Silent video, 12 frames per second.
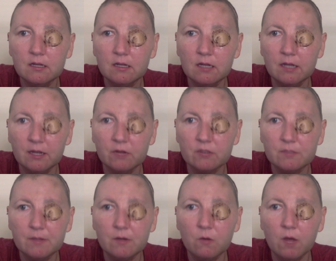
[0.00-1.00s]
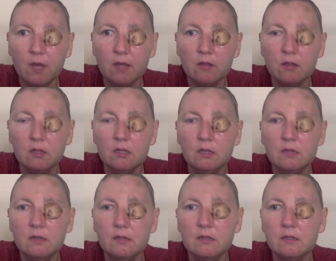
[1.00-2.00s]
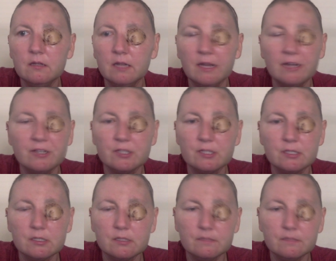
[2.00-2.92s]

I know it's been a while, and I just